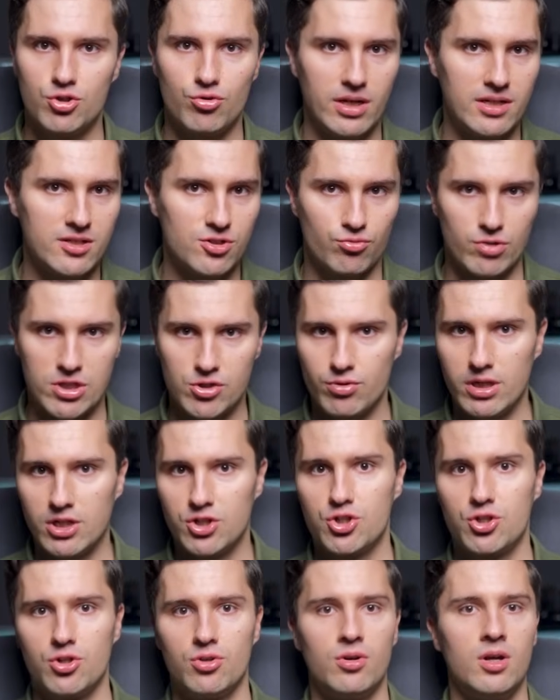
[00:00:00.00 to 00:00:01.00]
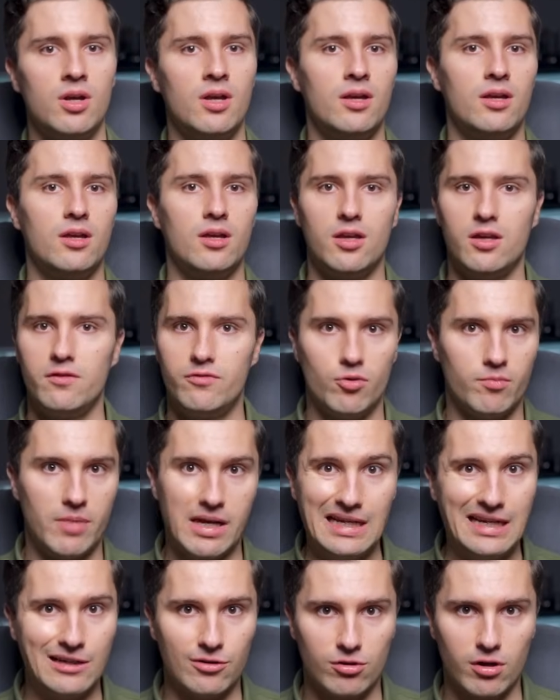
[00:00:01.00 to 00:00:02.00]
trends restrict you if you're
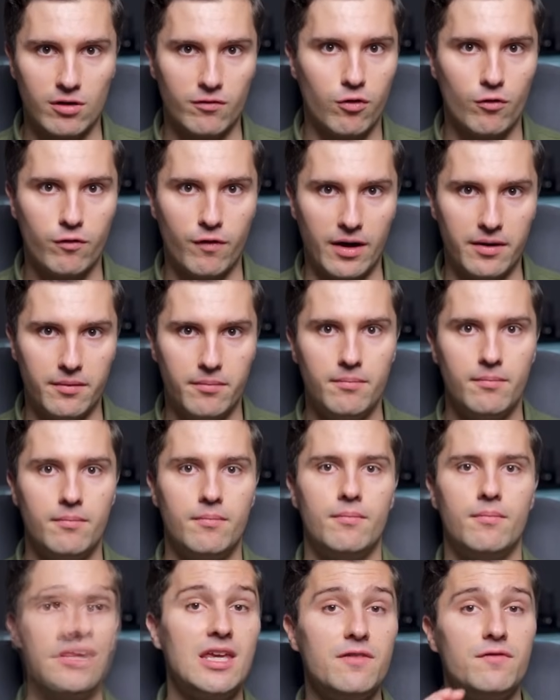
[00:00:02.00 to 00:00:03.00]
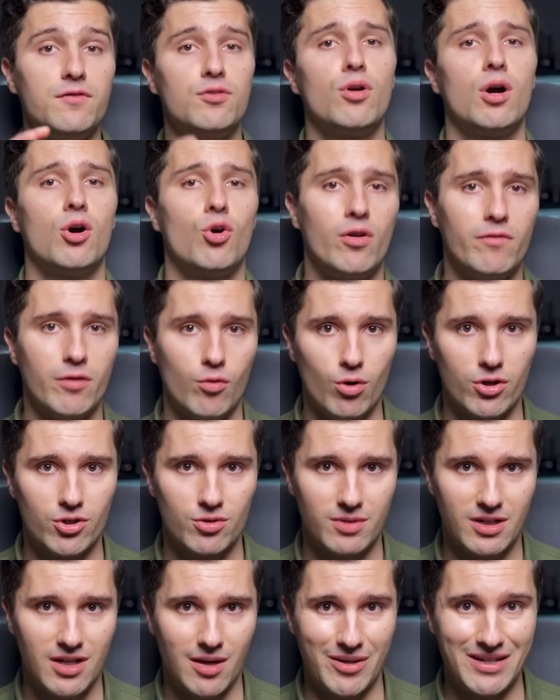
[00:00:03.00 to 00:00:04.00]
mainly looking for fun. If you, however, want to
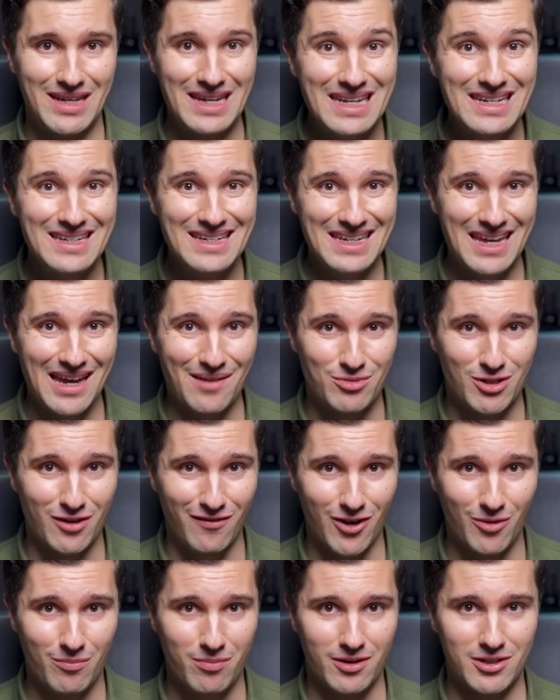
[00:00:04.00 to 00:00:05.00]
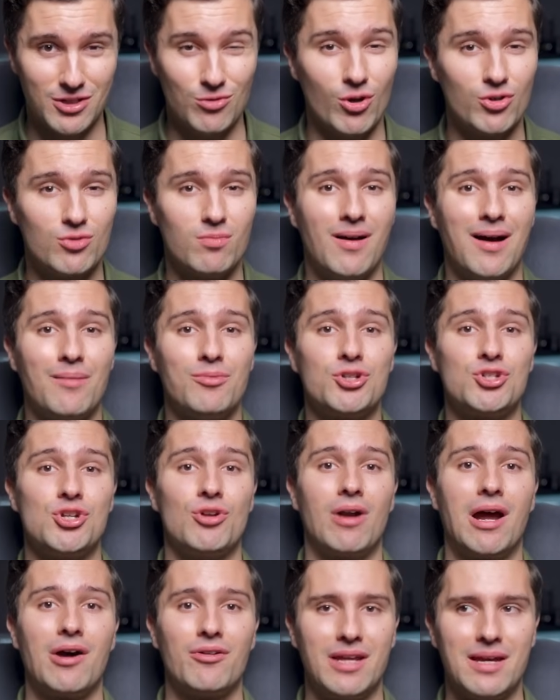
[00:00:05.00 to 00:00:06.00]
become an indie app developer and you want to publish
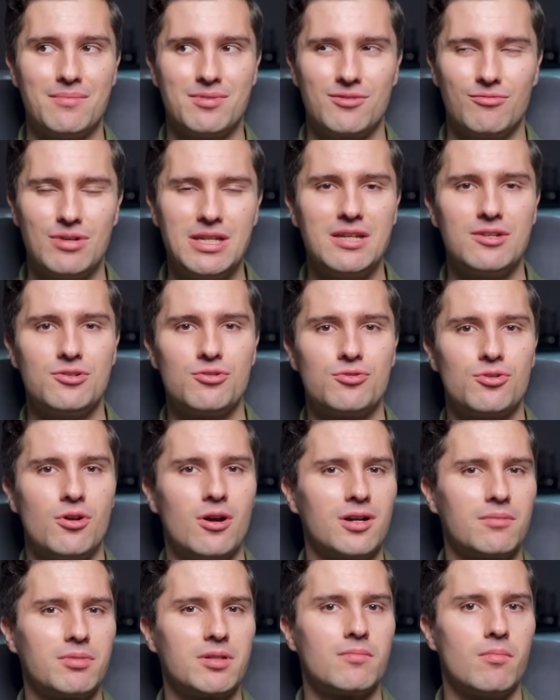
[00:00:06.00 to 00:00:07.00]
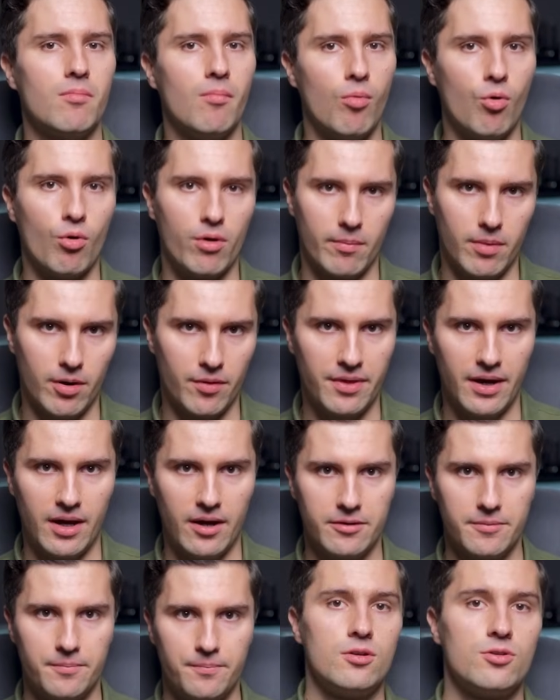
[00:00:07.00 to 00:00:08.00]
your own apps, we need to talk a bit more about
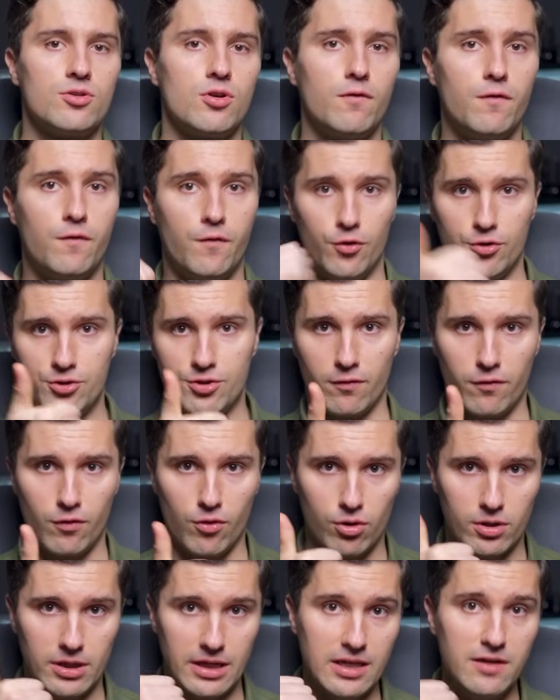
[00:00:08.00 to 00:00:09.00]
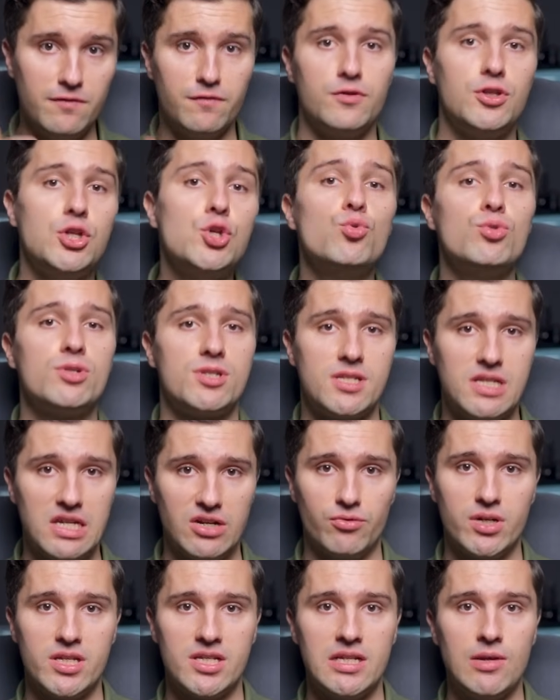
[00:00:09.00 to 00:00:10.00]
that. So first of all, if you
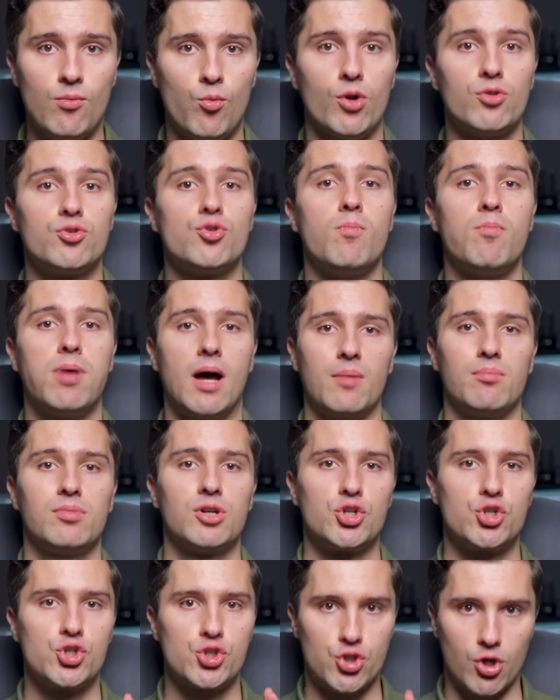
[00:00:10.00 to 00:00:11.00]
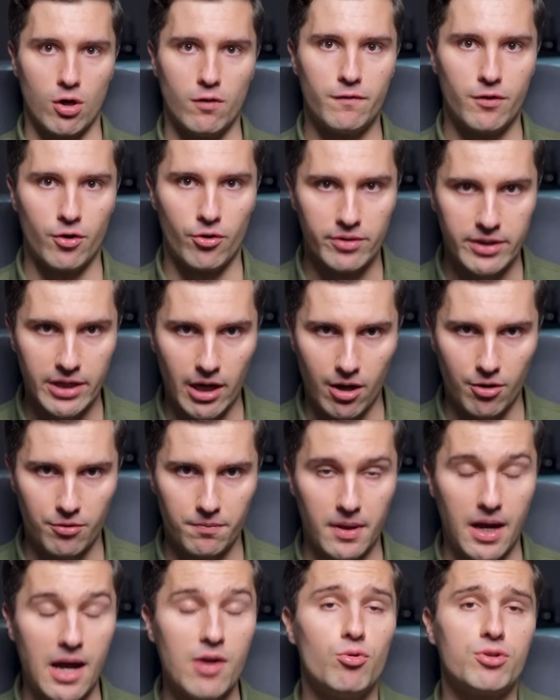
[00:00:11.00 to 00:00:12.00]
seriously want to publish software on your own,
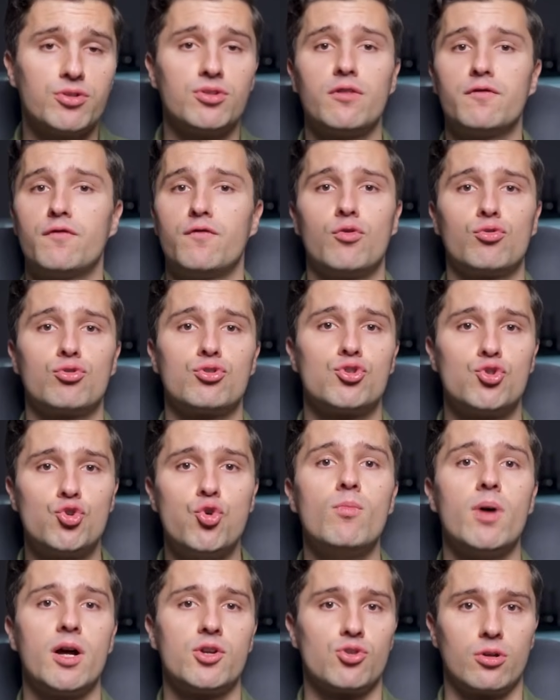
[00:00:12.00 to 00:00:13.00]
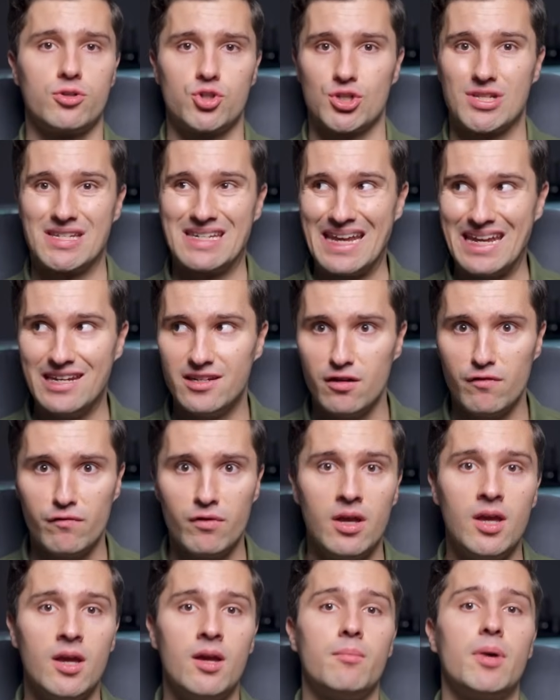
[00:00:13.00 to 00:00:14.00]
I would not focus too much on just native,
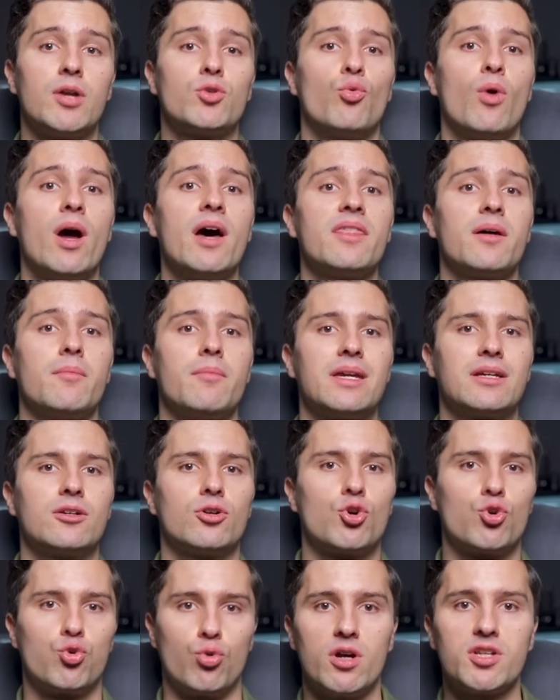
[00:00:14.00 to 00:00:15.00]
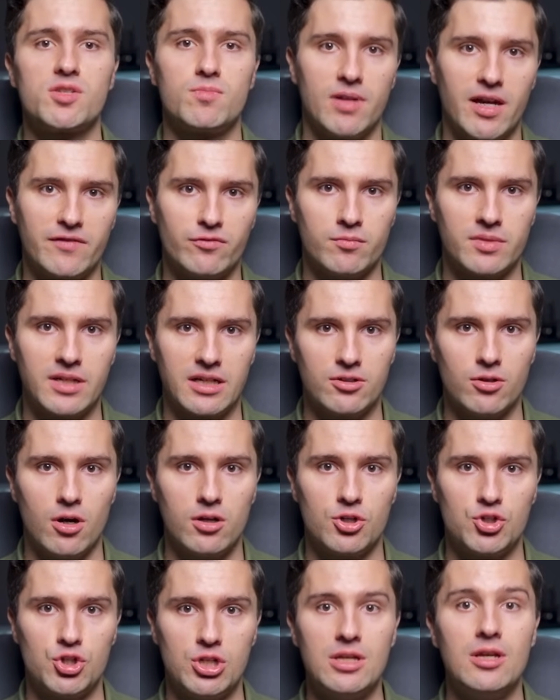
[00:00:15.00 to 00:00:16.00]
but rather make a cross-platform
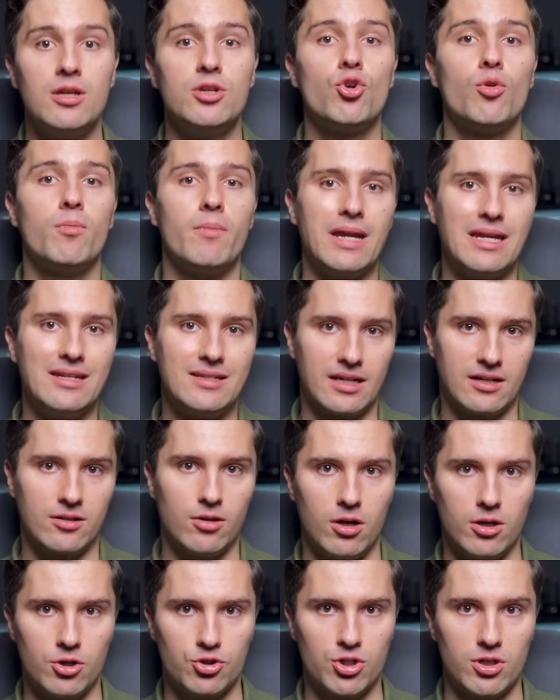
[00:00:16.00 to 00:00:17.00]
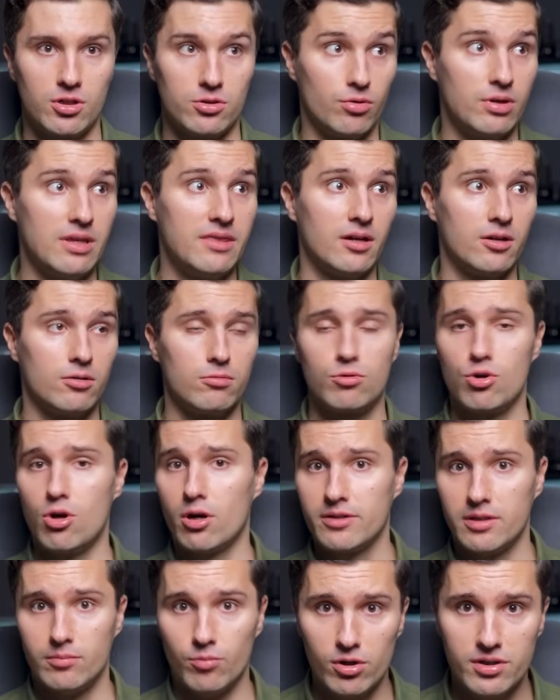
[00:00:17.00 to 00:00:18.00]
technology your main technology. So either
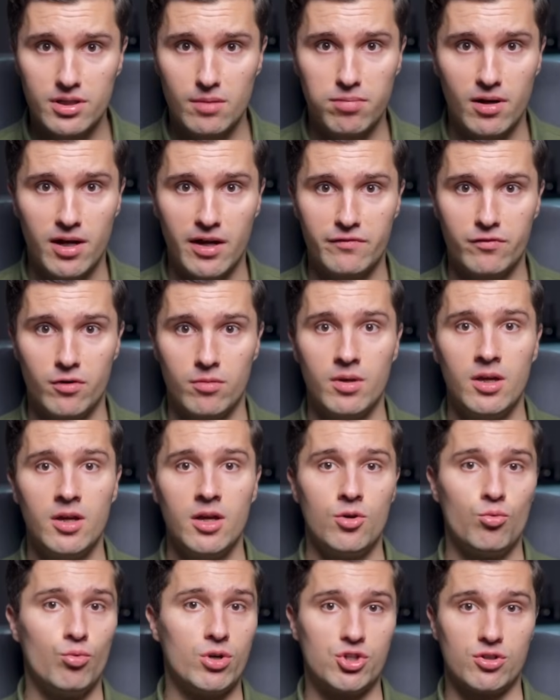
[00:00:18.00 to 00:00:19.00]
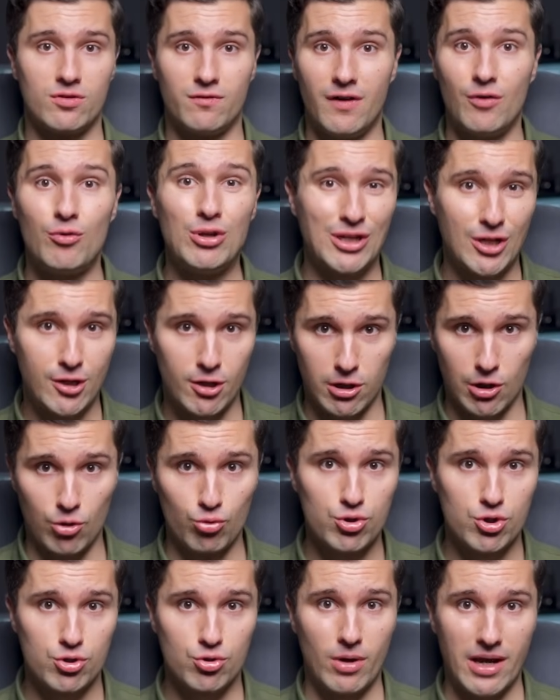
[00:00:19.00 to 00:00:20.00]
Kotlin multi-platform, which is very
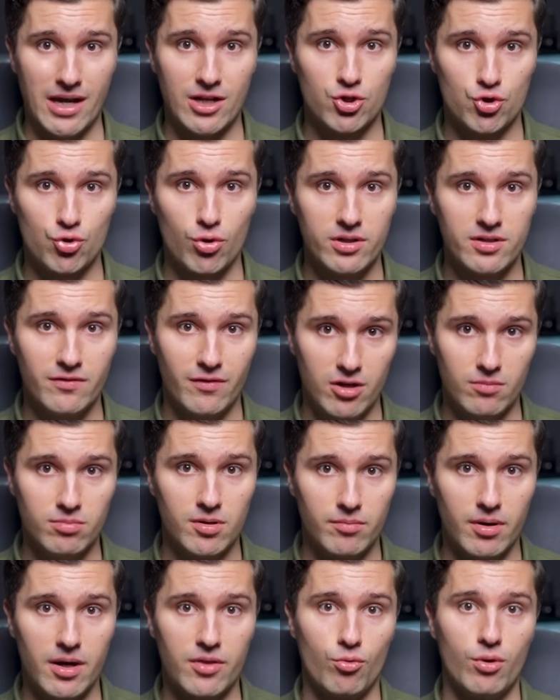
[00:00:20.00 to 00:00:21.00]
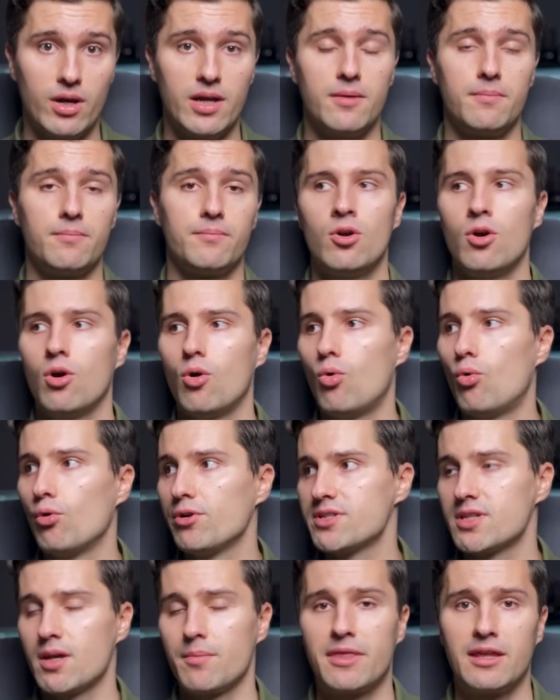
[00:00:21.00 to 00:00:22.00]
close to Android development, by the way, or
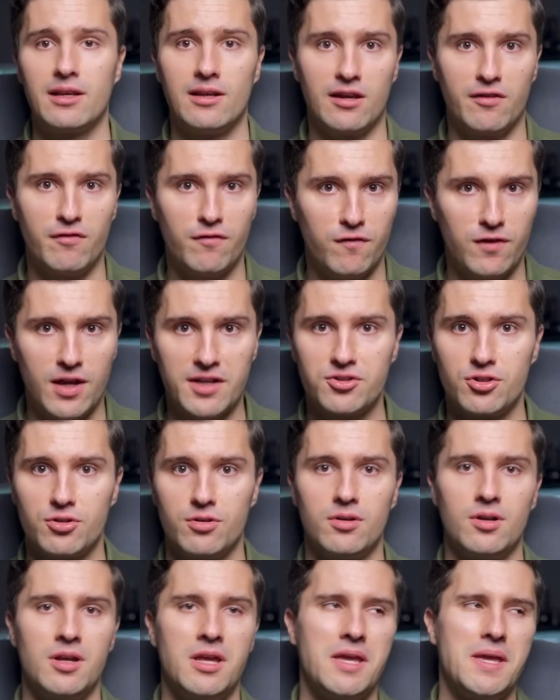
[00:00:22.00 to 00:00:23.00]
something like Flutter,